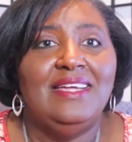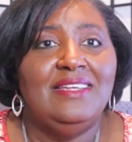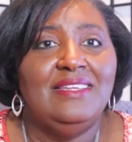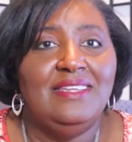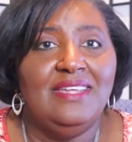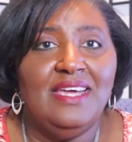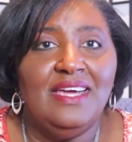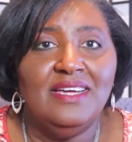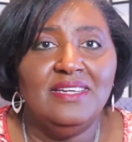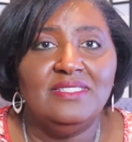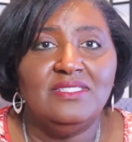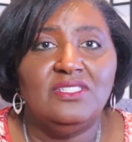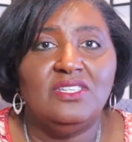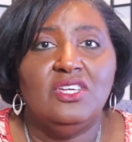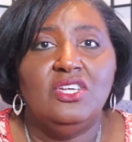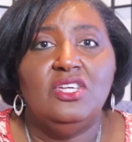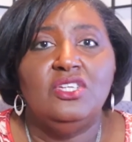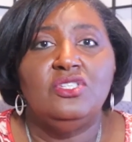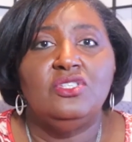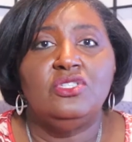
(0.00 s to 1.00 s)
Next,
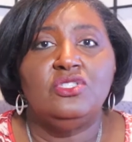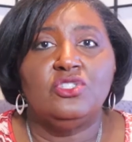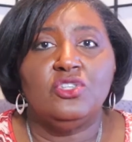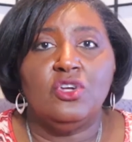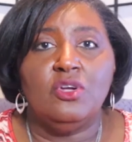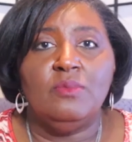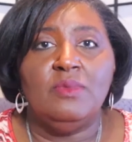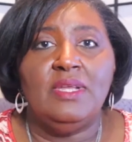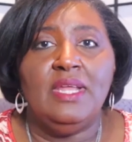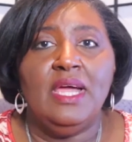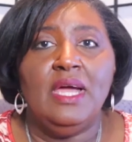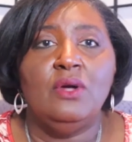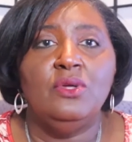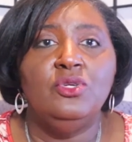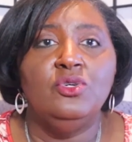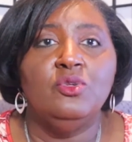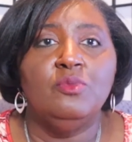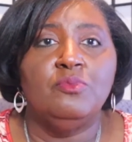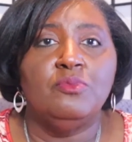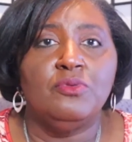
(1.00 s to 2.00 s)
determine how
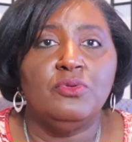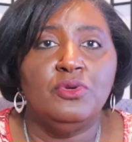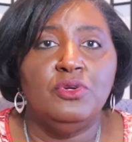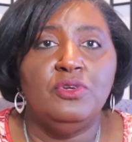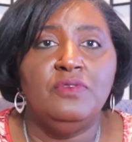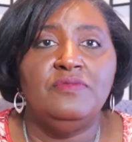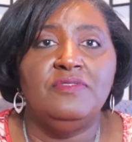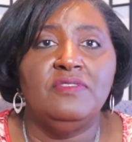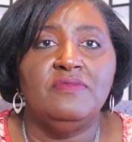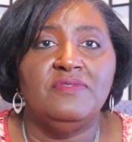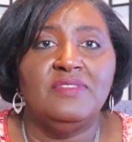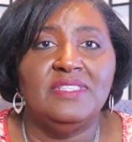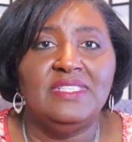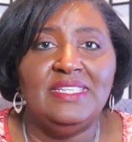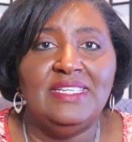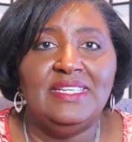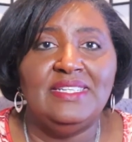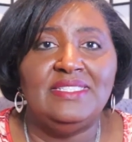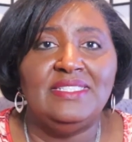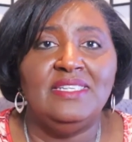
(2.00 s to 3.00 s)
you'll prove the
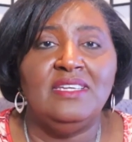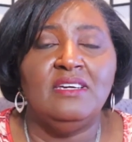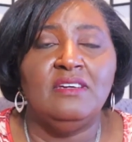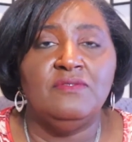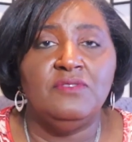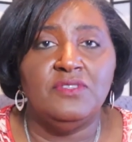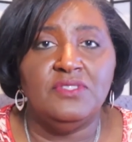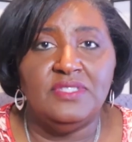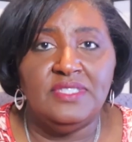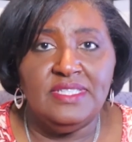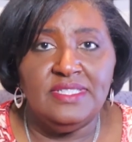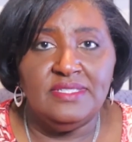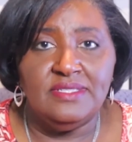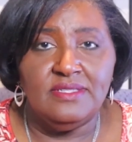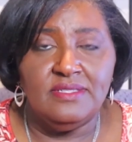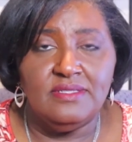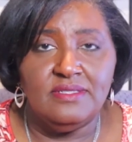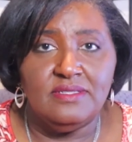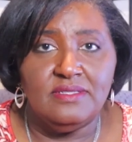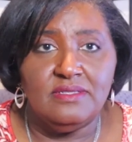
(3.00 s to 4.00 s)
validity of your
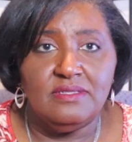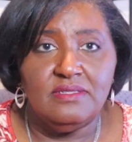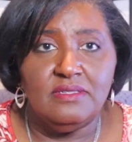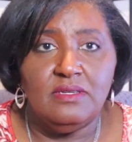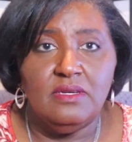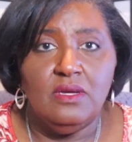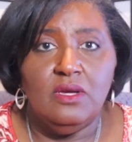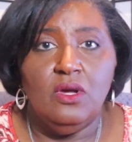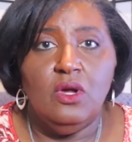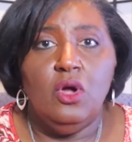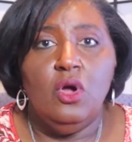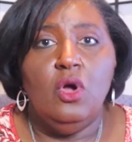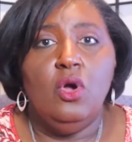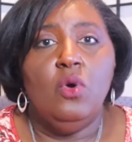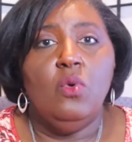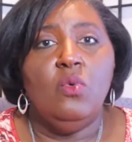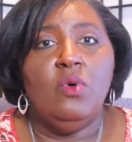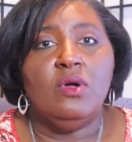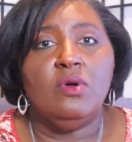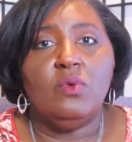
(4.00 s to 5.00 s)
thesis.
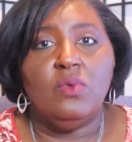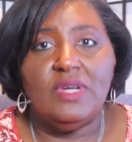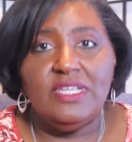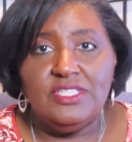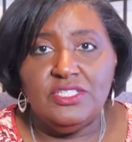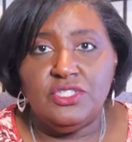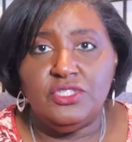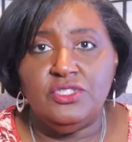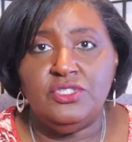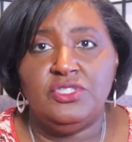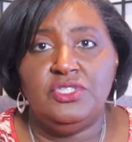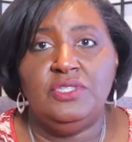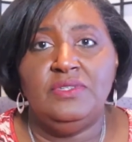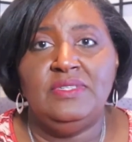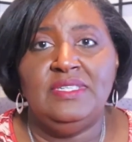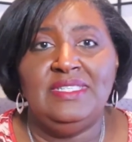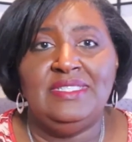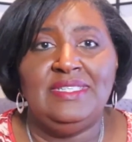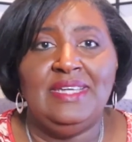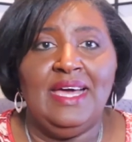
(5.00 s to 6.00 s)
What questions do you
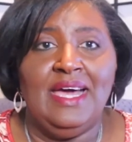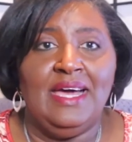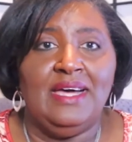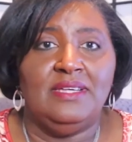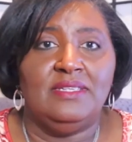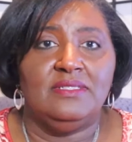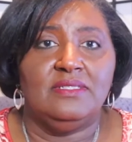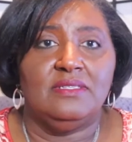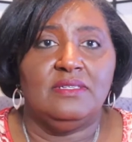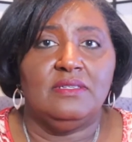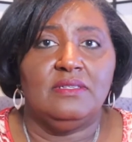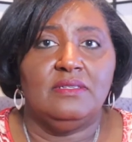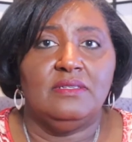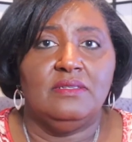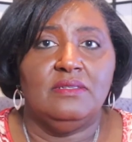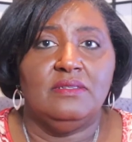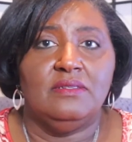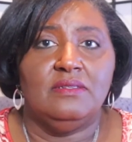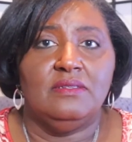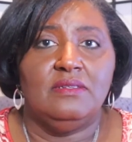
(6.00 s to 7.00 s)
need to ask?
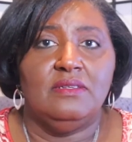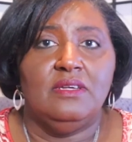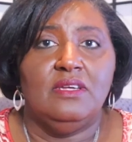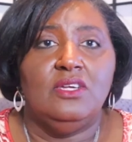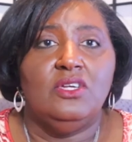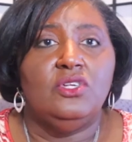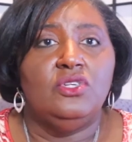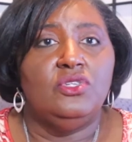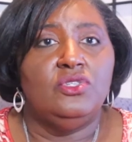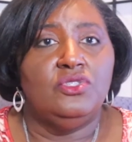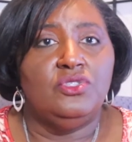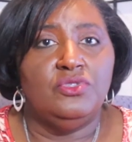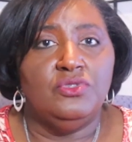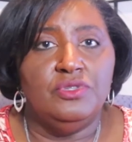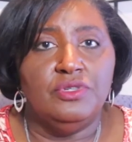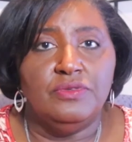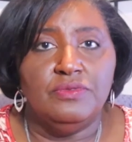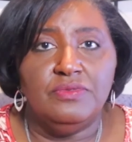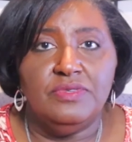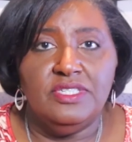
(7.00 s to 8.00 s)
Do
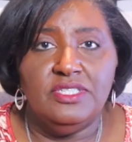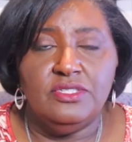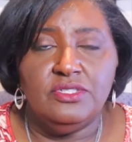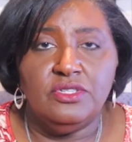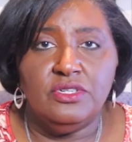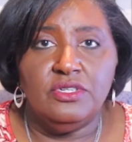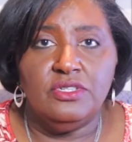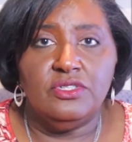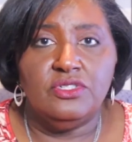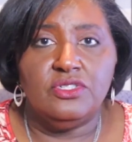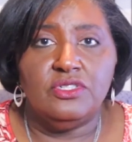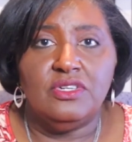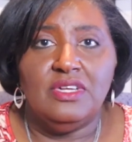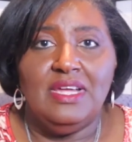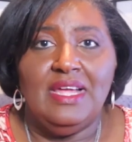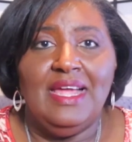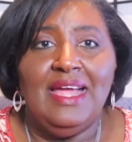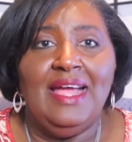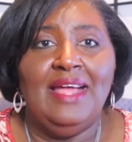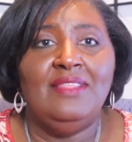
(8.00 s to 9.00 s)
your research,
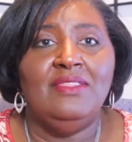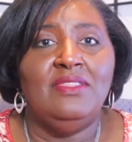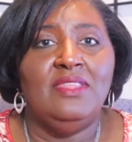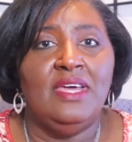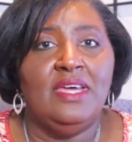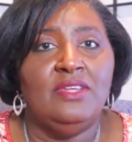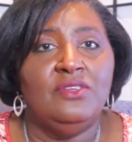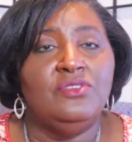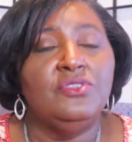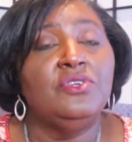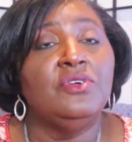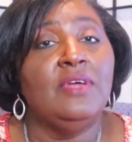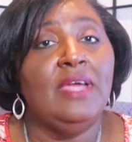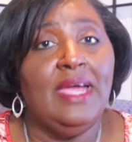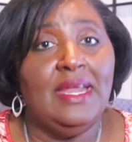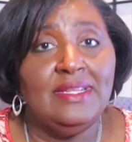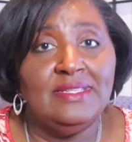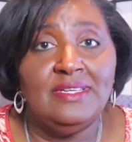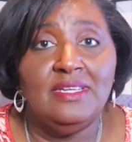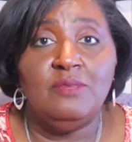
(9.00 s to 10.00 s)
and then do your
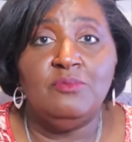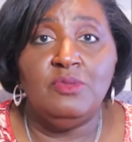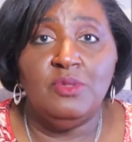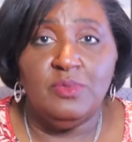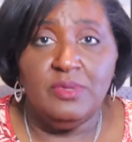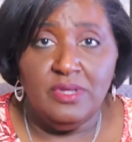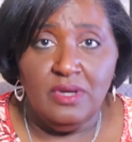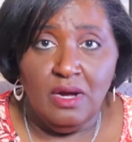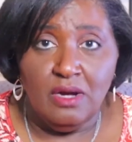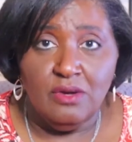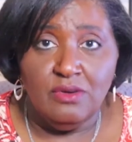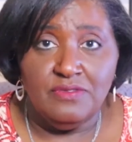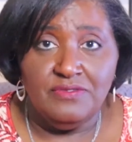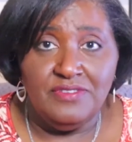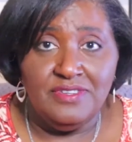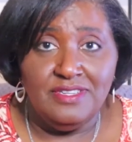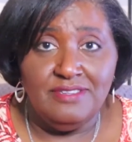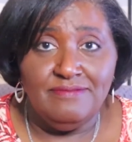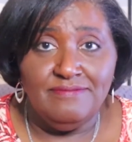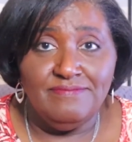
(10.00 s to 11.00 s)
annotated
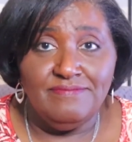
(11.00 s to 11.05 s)
bibliography.